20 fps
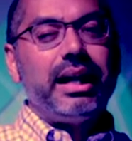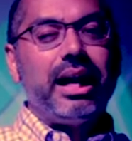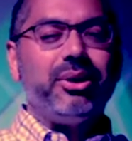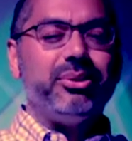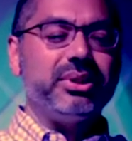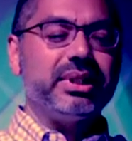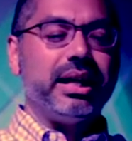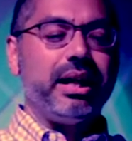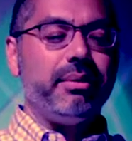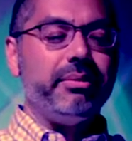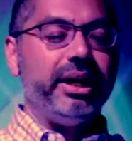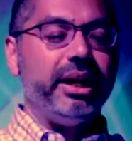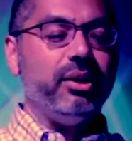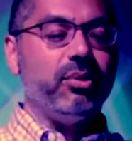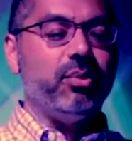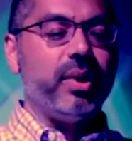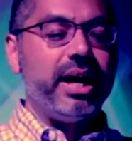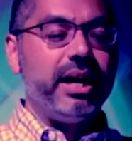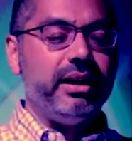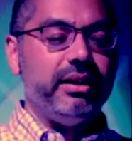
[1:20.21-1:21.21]
now it was coming
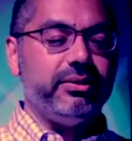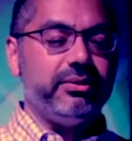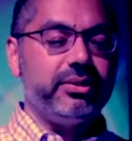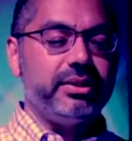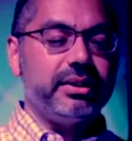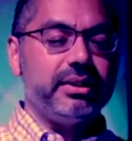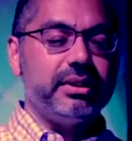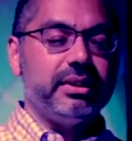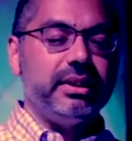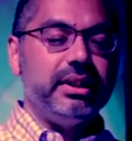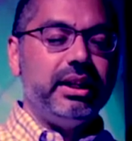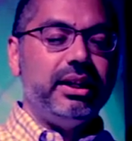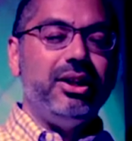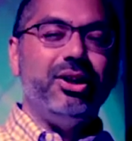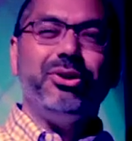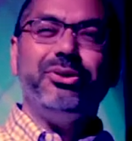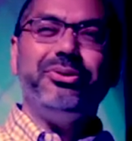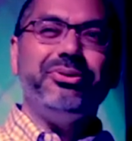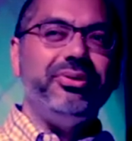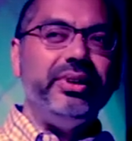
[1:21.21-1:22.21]
in waves.
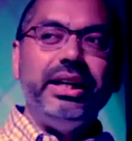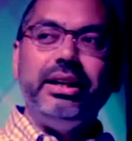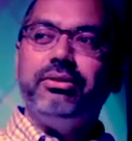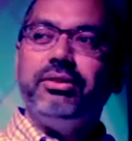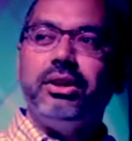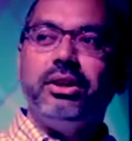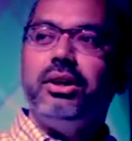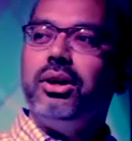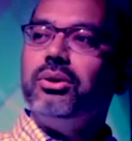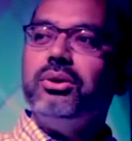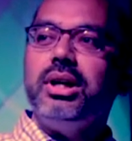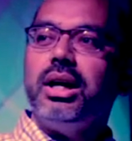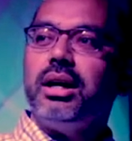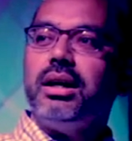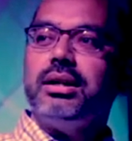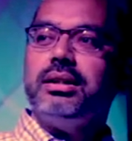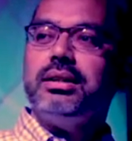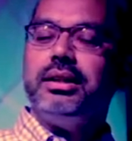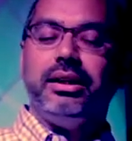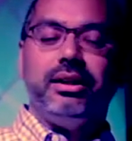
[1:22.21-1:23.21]
No fever, no
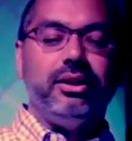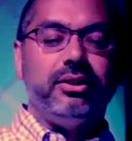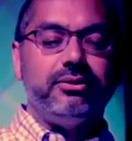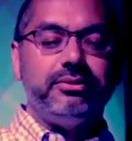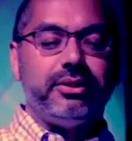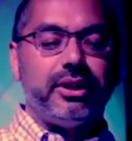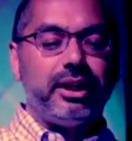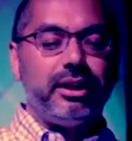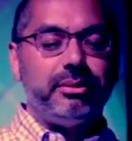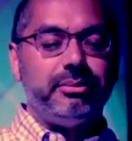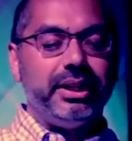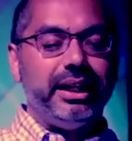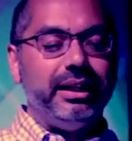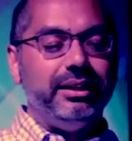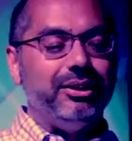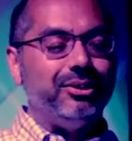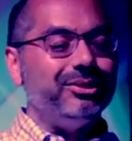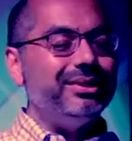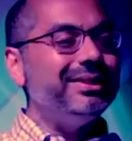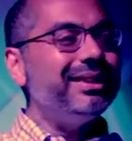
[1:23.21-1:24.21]
nausea, no
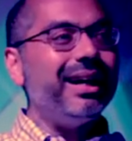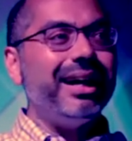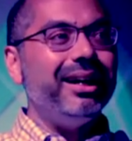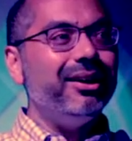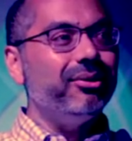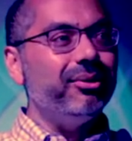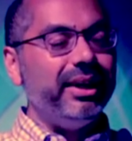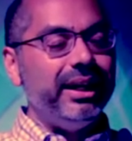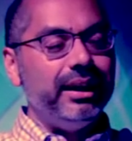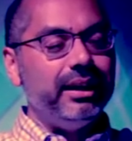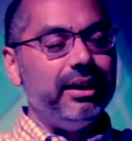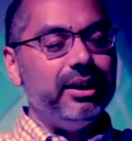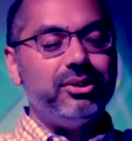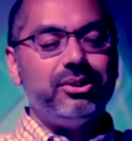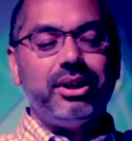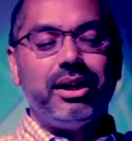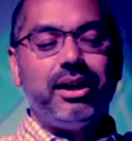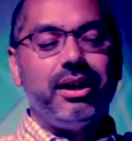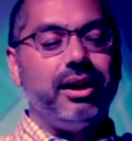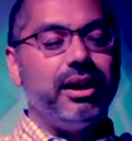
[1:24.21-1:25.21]
vomiting, no diarrhea,
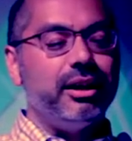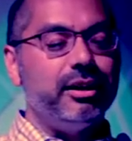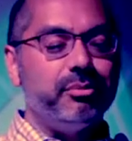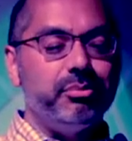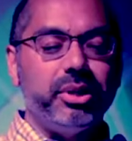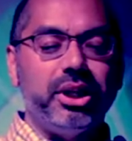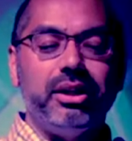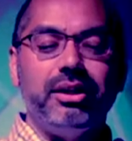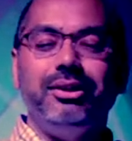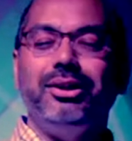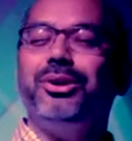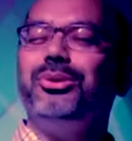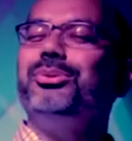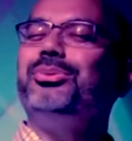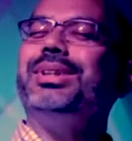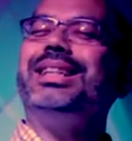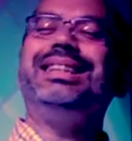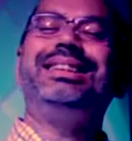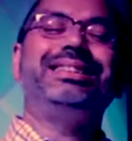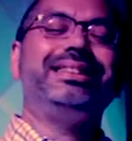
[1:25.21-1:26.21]
no heartburn, no
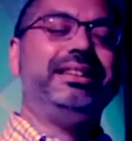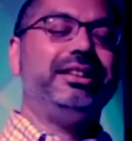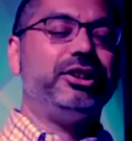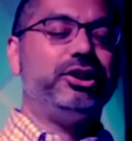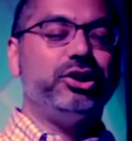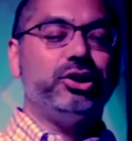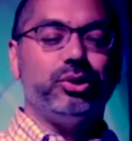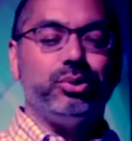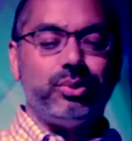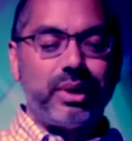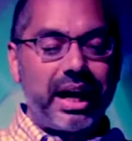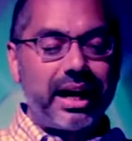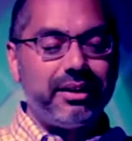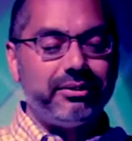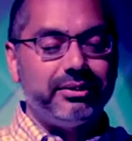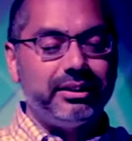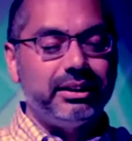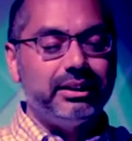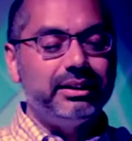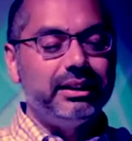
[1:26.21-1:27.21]
recent
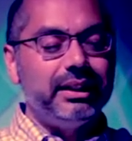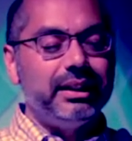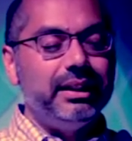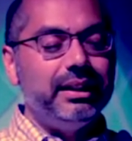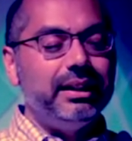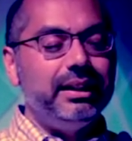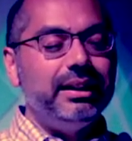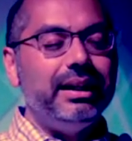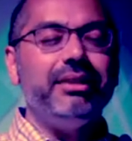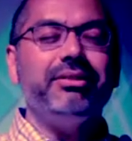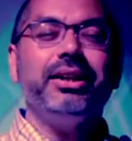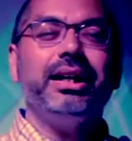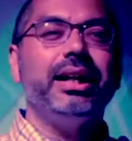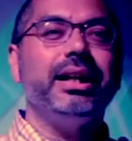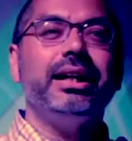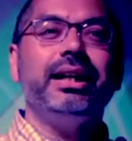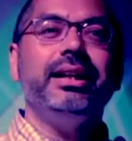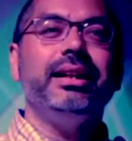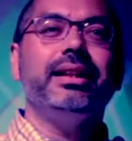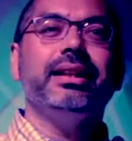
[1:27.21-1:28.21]
travel. Never
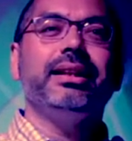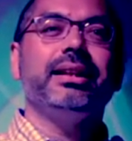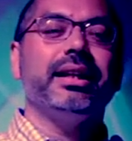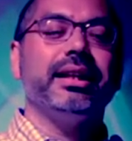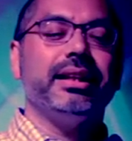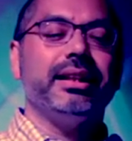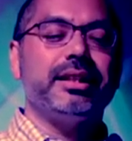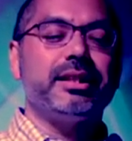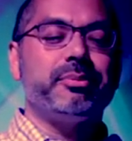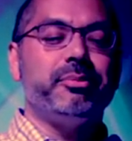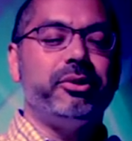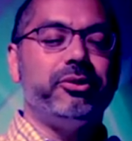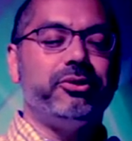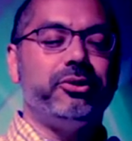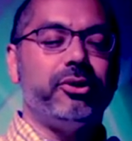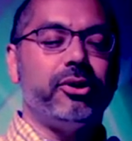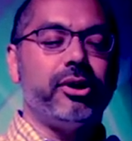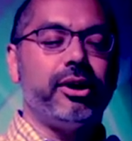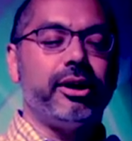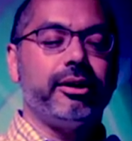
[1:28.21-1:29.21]
had anything like this
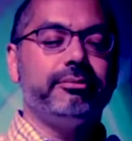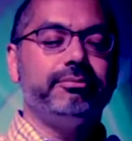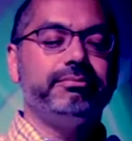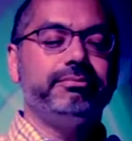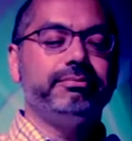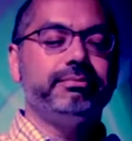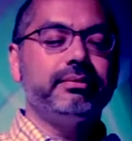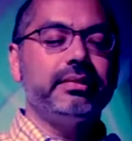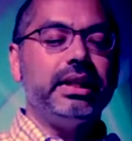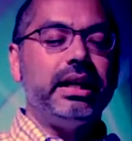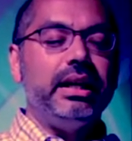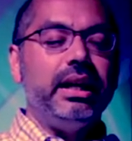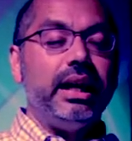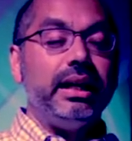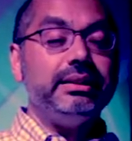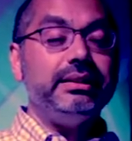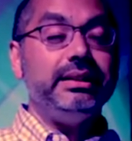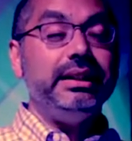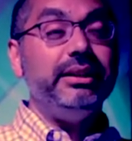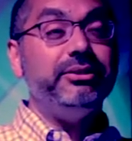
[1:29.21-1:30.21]
before.
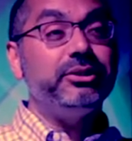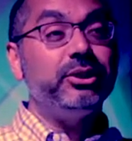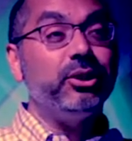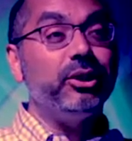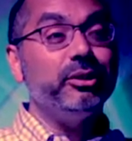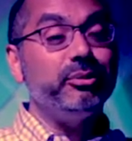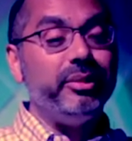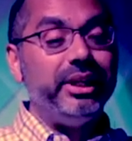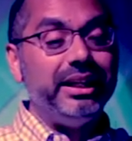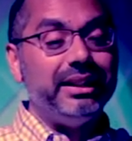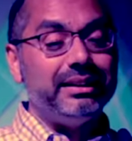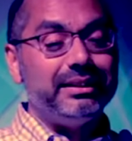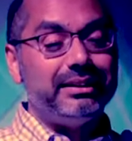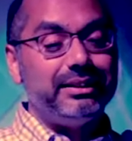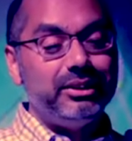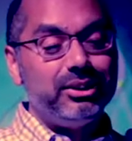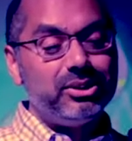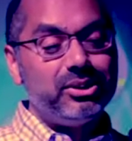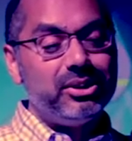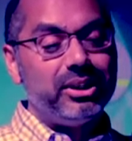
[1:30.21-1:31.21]
As Steve told me his
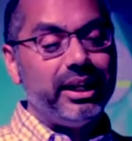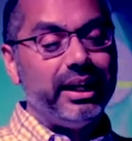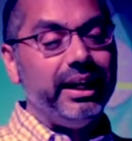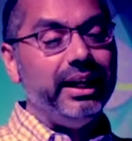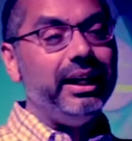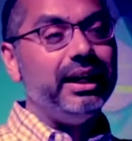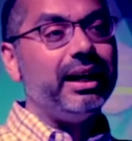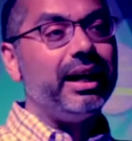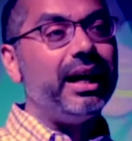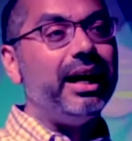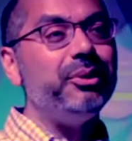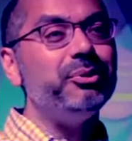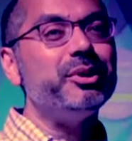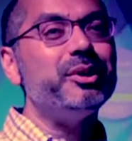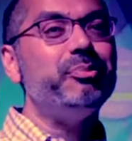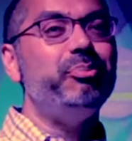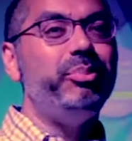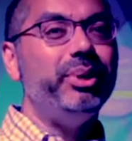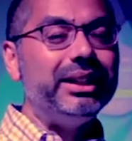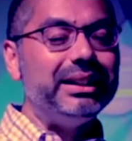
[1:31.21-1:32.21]
story, I
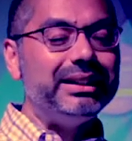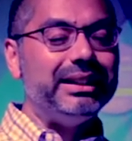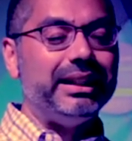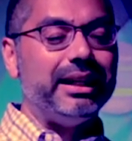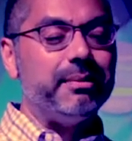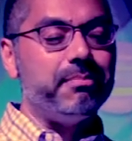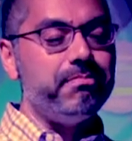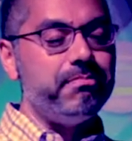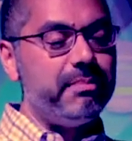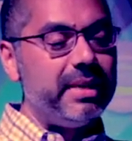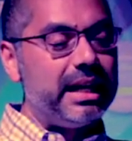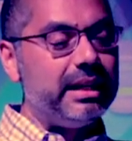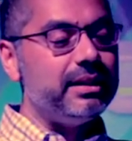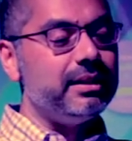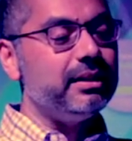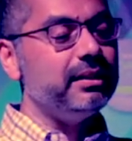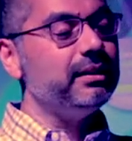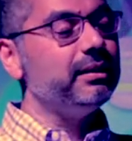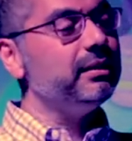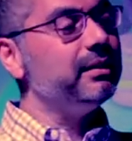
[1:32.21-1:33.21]
was building a
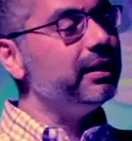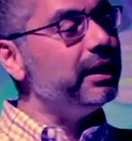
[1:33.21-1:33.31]
mental